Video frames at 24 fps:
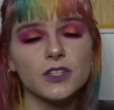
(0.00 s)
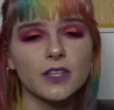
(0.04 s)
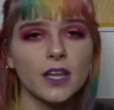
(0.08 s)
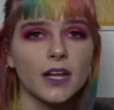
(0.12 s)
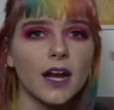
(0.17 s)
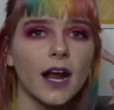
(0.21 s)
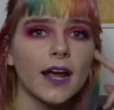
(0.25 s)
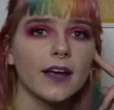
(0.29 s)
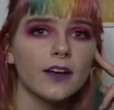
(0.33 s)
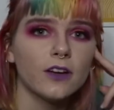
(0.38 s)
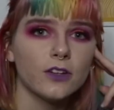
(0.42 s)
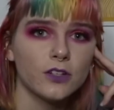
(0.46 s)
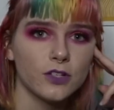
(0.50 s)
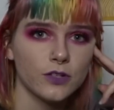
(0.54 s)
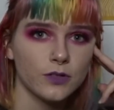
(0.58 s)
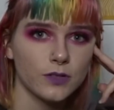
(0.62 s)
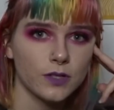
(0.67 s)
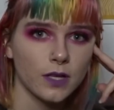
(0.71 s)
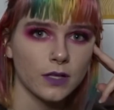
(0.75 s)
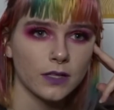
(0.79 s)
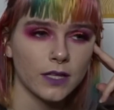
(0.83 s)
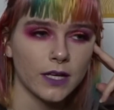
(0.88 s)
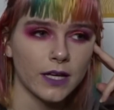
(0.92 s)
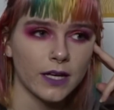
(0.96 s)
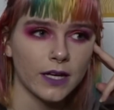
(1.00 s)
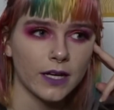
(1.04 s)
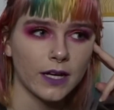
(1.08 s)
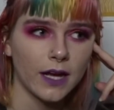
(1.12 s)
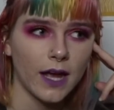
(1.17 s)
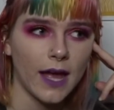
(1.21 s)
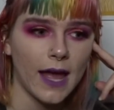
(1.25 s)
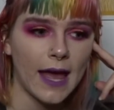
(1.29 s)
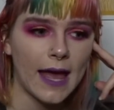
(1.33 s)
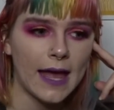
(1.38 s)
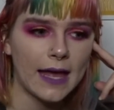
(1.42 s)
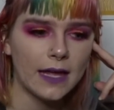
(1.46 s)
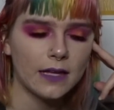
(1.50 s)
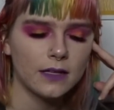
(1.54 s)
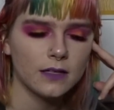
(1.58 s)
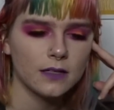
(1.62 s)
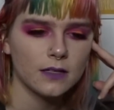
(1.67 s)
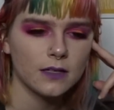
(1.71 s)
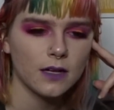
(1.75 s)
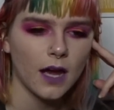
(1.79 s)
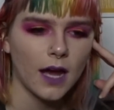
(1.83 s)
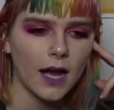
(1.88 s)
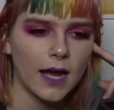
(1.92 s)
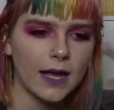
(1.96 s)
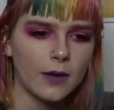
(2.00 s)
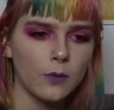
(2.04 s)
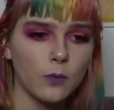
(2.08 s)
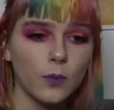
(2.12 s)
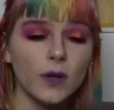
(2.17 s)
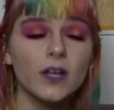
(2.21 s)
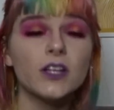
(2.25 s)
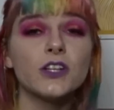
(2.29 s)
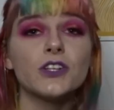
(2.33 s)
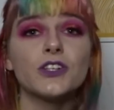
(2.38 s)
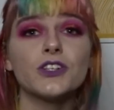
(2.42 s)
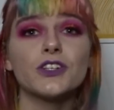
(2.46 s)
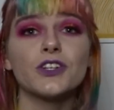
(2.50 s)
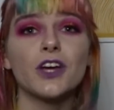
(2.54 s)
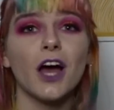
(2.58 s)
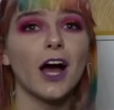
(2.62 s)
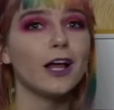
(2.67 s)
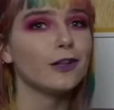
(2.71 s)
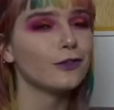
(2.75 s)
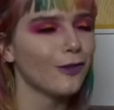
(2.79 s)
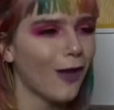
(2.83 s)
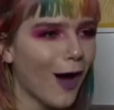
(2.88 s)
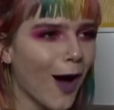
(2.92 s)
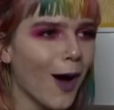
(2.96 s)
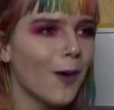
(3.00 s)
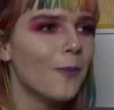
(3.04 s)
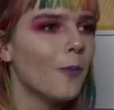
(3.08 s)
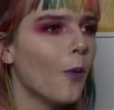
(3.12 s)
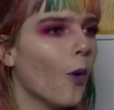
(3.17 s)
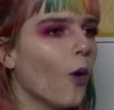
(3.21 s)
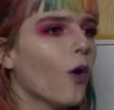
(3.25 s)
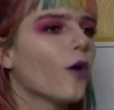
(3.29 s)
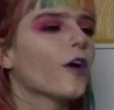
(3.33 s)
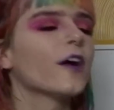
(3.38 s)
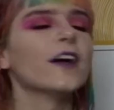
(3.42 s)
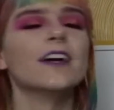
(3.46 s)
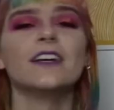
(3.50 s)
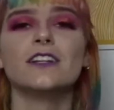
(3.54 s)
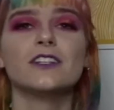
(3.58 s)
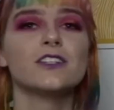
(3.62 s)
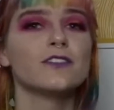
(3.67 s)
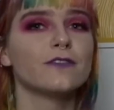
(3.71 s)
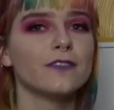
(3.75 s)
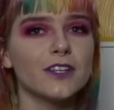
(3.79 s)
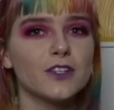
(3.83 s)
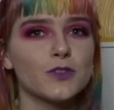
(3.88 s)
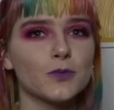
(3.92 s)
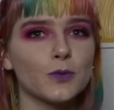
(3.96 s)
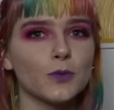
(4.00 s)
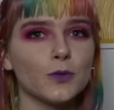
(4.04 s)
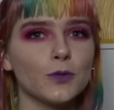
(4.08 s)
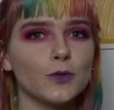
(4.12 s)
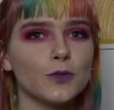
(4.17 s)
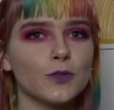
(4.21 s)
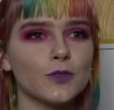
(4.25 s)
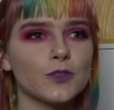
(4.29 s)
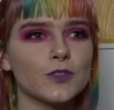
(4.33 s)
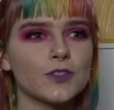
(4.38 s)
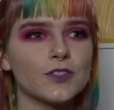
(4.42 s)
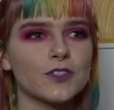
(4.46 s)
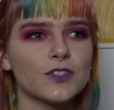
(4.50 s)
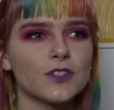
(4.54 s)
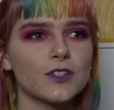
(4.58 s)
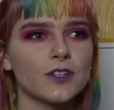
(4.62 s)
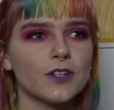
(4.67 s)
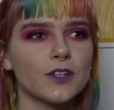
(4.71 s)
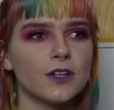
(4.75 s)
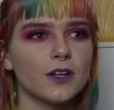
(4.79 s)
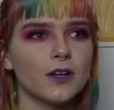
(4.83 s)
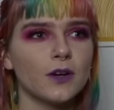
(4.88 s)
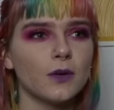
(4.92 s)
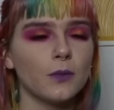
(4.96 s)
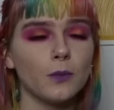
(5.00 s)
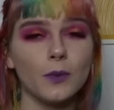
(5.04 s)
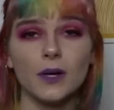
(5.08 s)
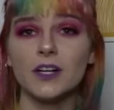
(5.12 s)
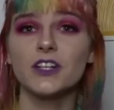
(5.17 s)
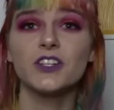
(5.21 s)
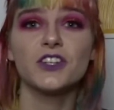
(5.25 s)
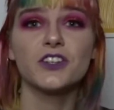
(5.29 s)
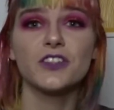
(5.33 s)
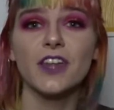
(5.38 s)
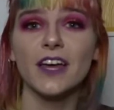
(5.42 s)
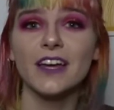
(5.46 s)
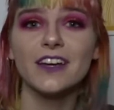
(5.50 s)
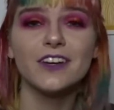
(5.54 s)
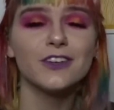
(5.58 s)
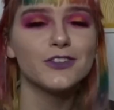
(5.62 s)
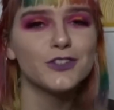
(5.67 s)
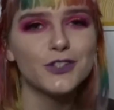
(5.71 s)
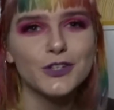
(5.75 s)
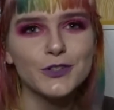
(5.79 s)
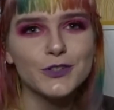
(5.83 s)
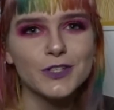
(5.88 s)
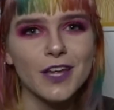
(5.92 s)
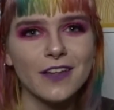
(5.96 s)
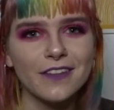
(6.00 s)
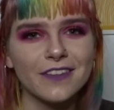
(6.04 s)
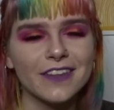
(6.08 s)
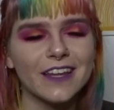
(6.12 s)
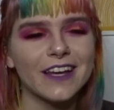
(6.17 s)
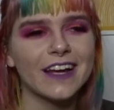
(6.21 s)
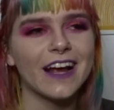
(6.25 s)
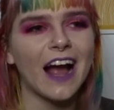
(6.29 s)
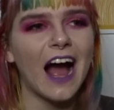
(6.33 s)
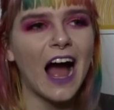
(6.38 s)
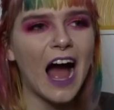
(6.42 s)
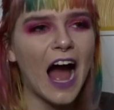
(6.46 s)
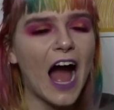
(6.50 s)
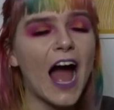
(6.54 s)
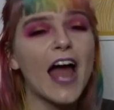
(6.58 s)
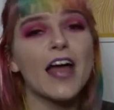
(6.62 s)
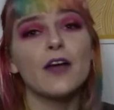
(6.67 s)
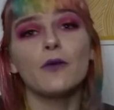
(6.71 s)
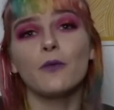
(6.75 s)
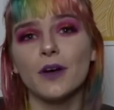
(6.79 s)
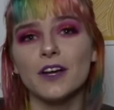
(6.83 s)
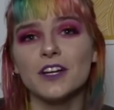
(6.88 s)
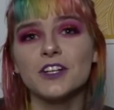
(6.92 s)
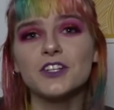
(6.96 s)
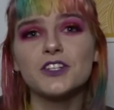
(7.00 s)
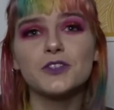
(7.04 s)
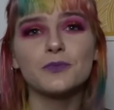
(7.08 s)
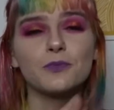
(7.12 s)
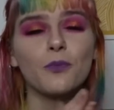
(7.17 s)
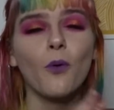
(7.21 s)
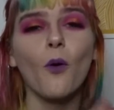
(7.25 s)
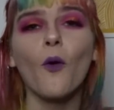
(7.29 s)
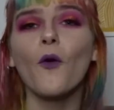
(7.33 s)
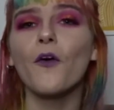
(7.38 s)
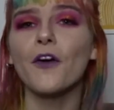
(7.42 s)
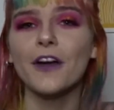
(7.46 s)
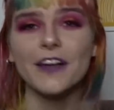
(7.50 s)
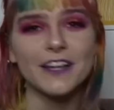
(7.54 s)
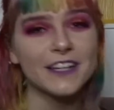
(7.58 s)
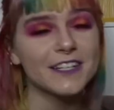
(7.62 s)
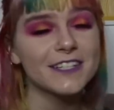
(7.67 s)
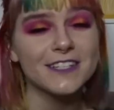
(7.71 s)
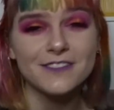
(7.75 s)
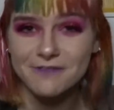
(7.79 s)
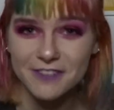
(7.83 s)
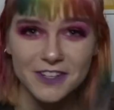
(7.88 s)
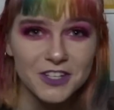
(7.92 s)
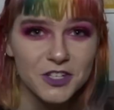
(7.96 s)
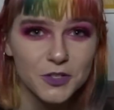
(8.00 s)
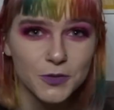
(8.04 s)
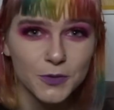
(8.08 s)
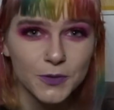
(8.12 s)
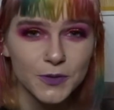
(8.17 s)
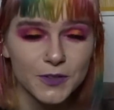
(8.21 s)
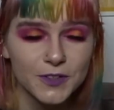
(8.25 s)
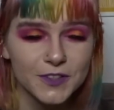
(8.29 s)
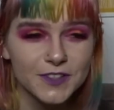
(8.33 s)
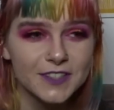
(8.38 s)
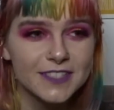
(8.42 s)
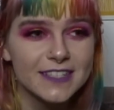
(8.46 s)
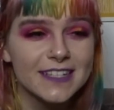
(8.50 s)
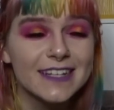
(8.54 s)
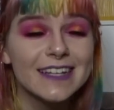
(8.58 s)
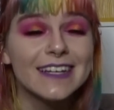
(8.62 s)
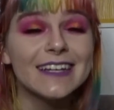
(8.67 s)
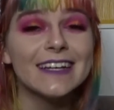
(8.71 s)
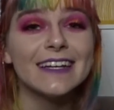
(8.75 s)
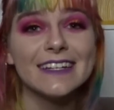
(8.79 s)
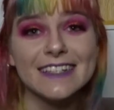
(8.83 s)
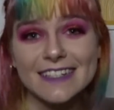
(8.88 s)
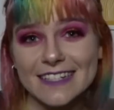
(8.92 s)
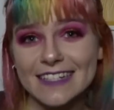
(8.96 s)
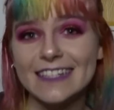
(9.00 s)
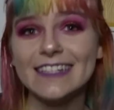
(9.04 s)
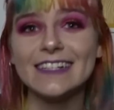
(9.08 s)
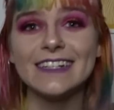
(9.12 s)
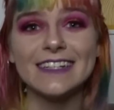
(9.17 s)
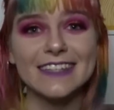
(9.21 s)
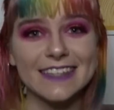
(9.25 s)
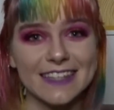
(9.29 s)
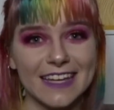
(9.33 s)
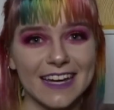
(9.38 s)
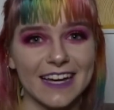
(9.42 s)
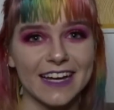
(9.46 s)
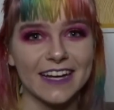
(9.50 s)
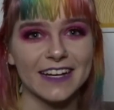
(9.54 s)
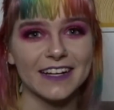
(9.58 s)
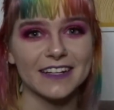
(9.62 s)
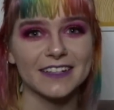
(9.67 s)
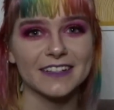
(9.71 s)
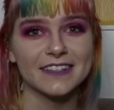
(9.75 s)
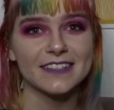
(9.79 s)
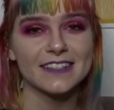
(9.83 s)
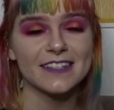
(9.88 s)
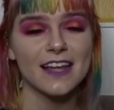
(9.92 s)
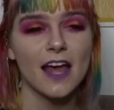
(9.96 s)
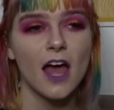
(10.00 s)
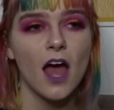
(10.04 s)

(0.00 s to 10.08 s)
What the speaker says: that I could do something, and I wish a lot more individuals wished they could do something. I wish more individuals did things.